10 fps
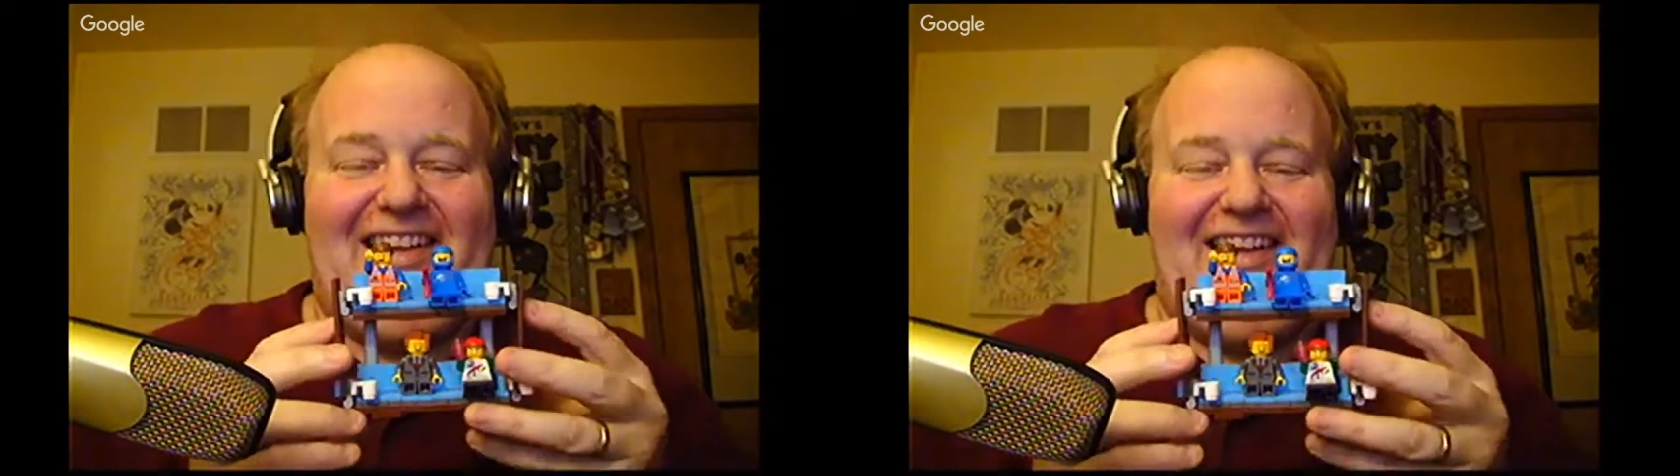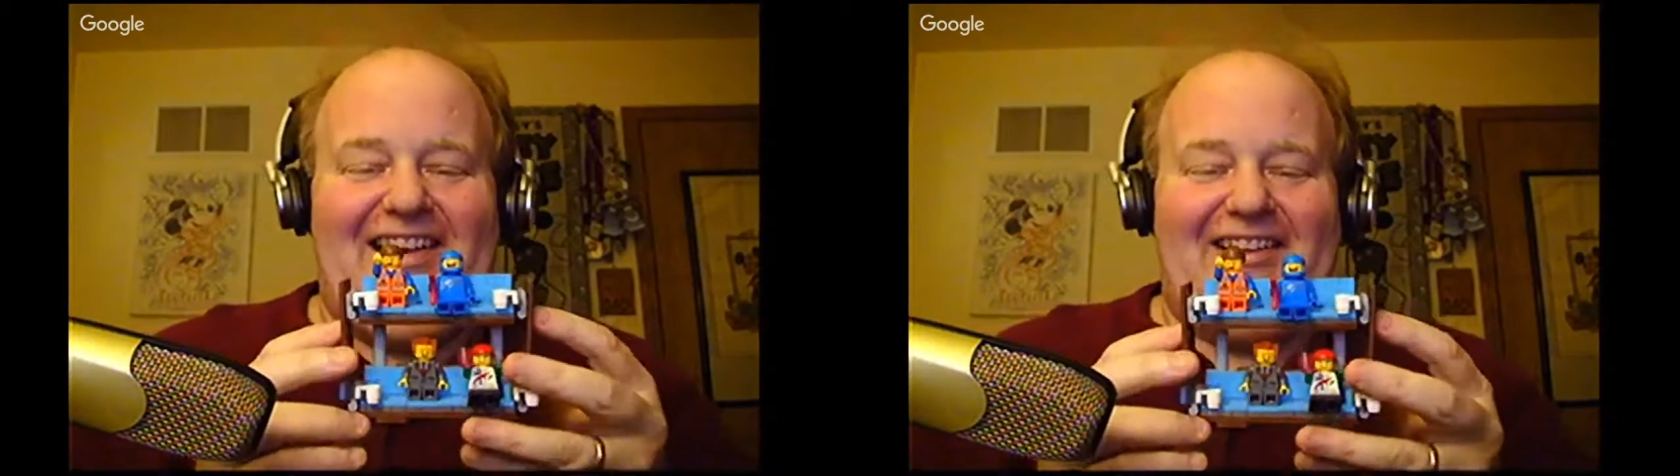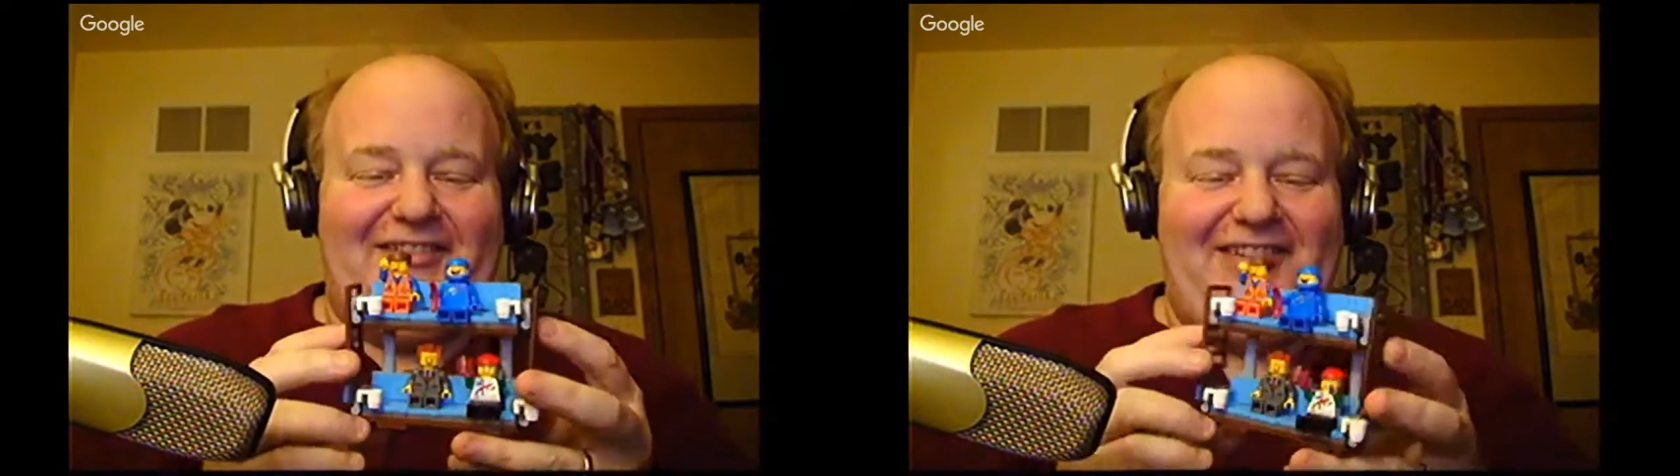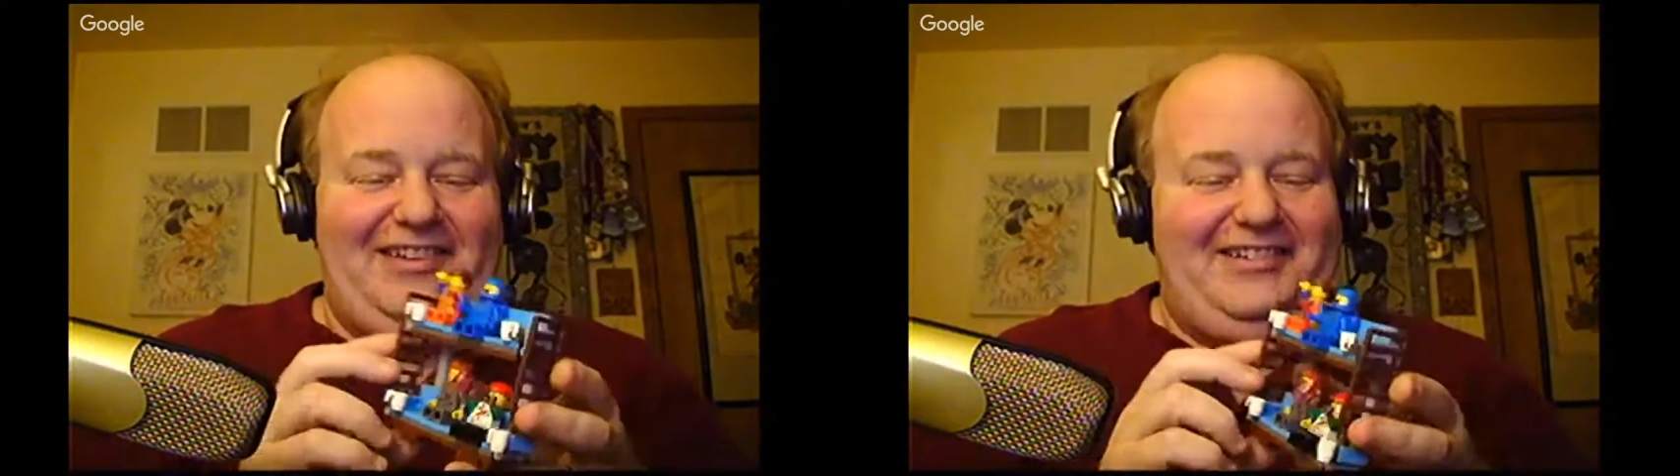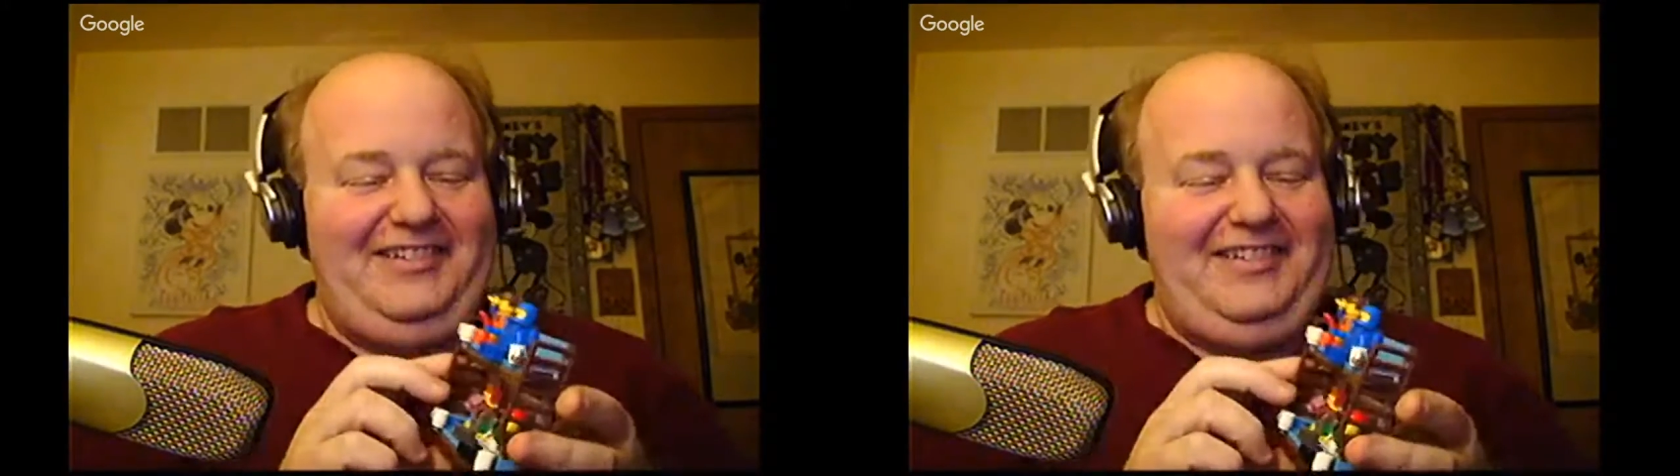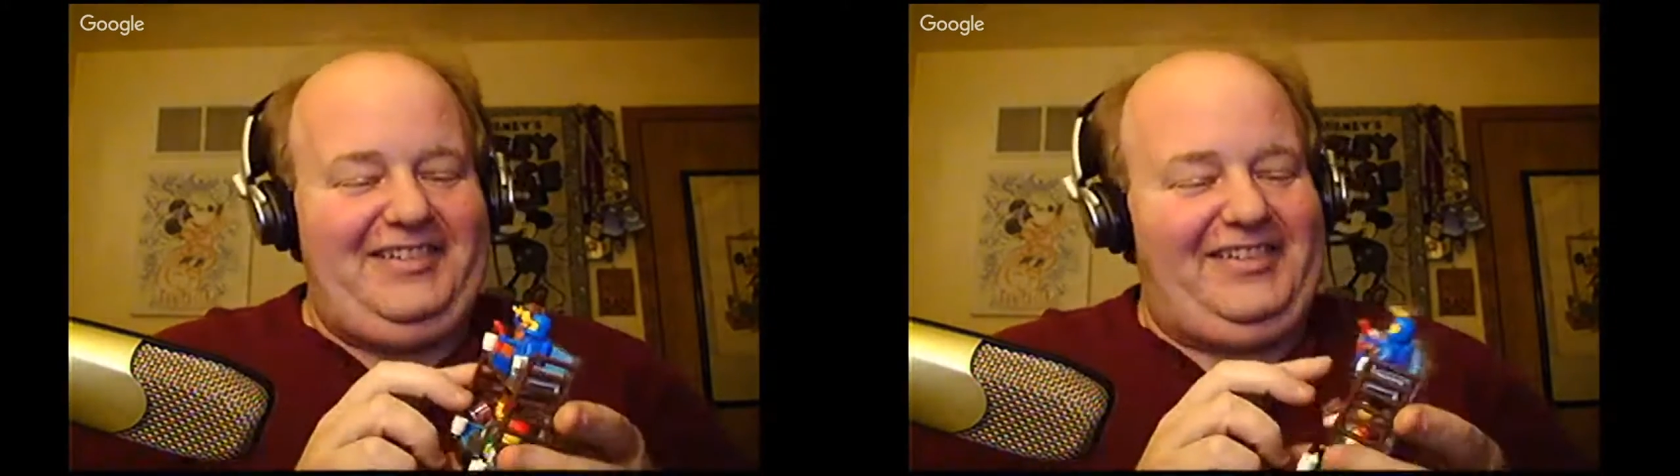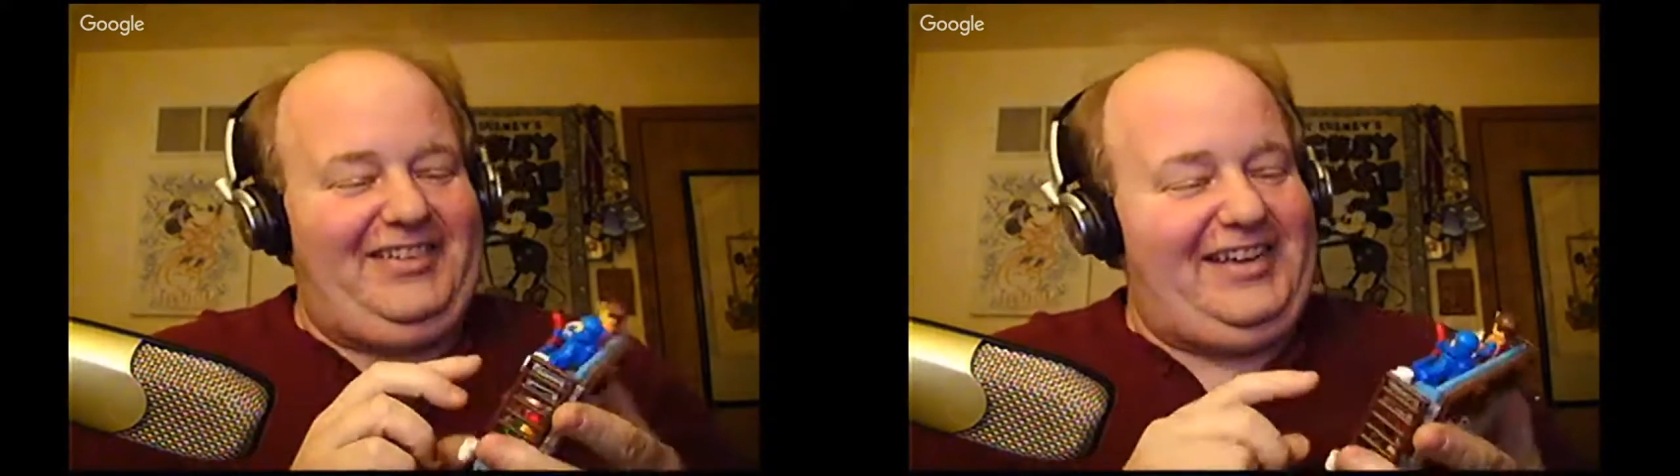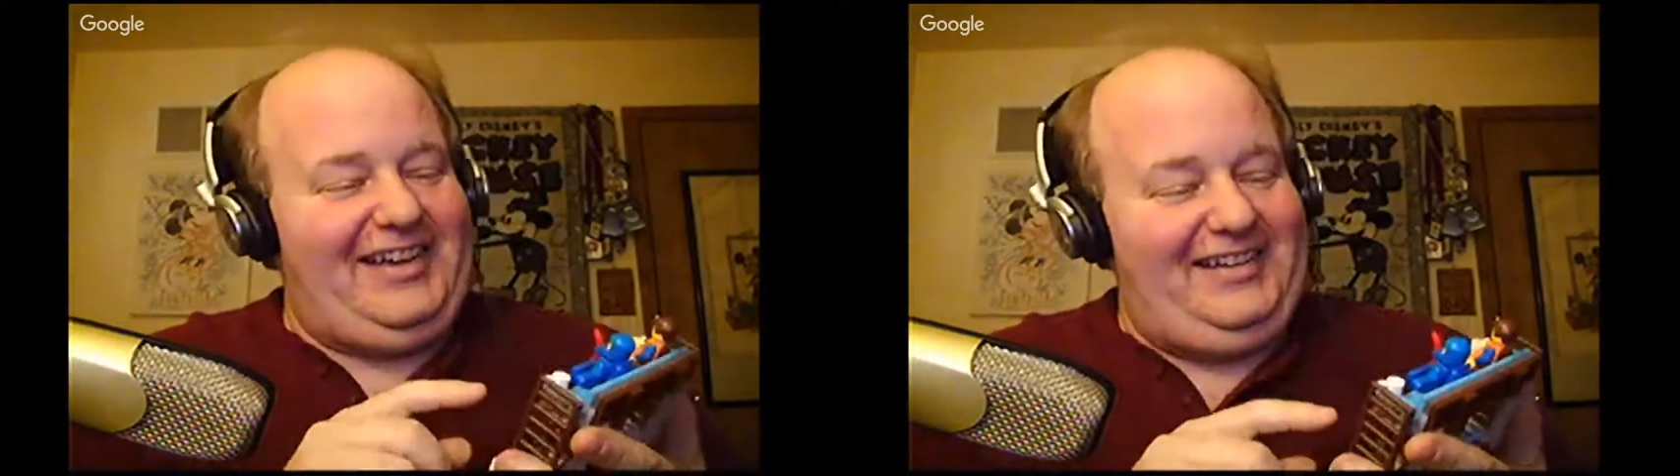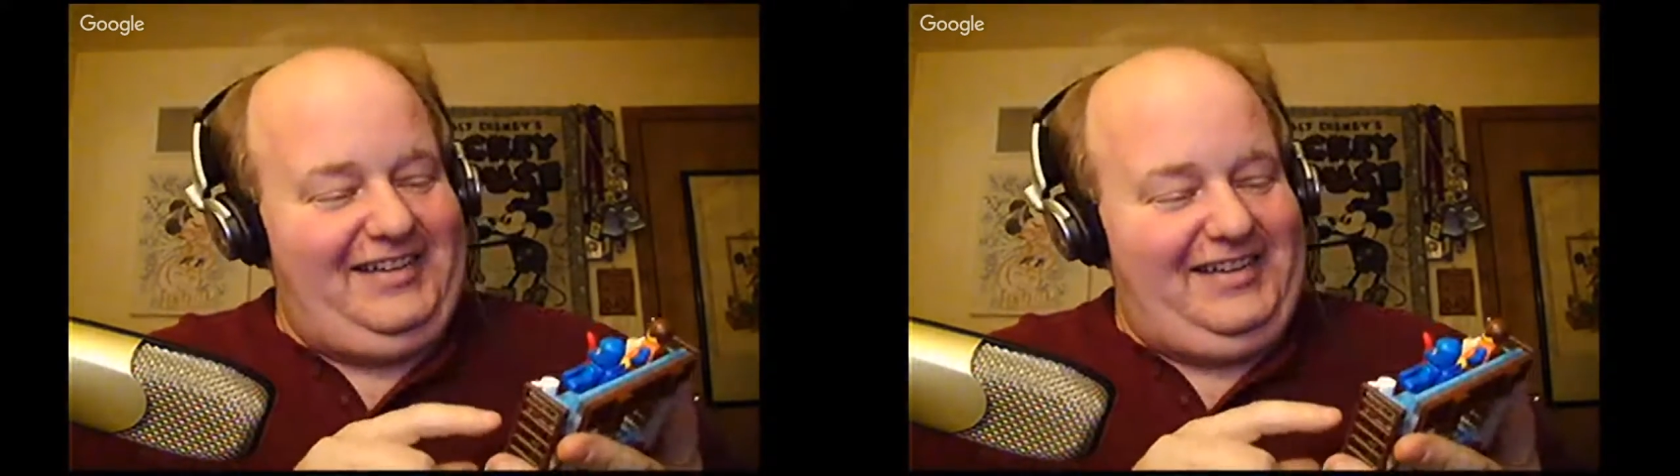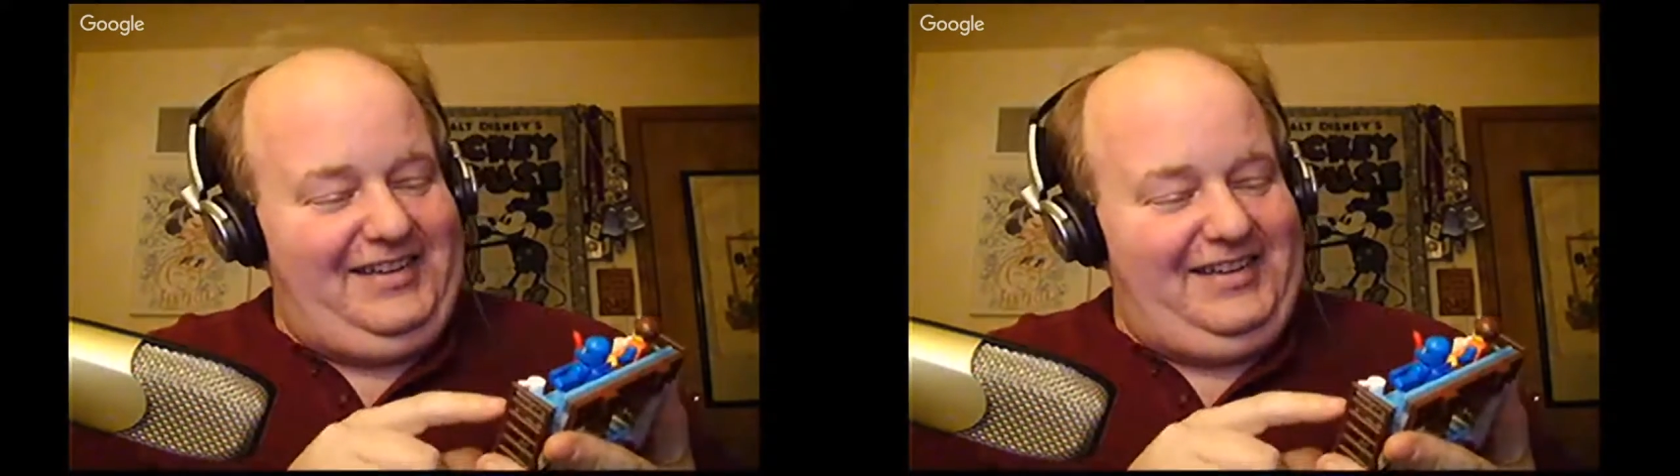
and it's really cool. So I got,